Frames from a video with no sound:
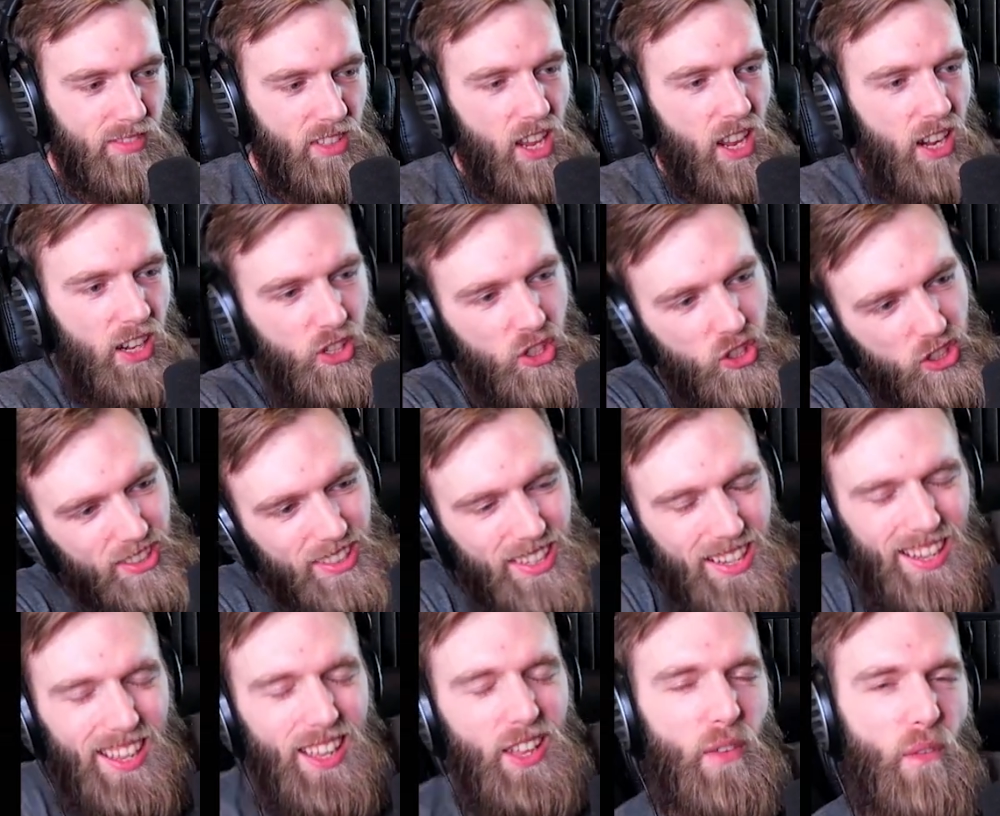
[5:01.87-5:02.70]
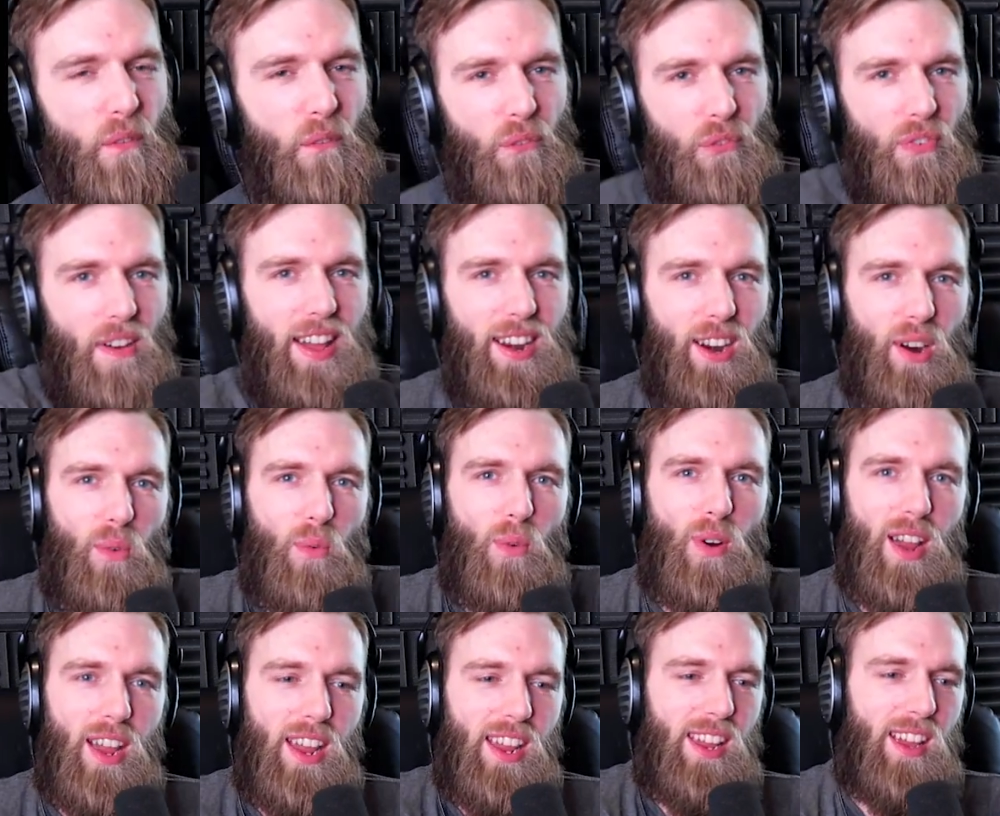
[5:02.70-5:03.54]
Gonna just fight
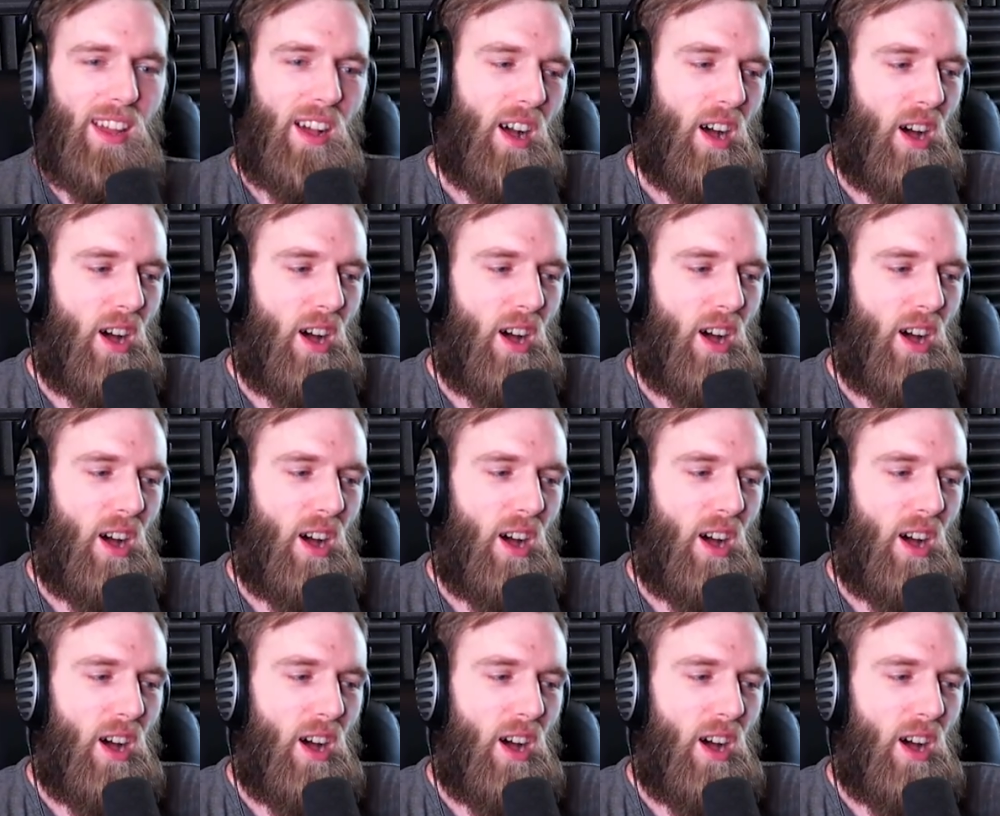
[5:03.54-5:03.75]
on way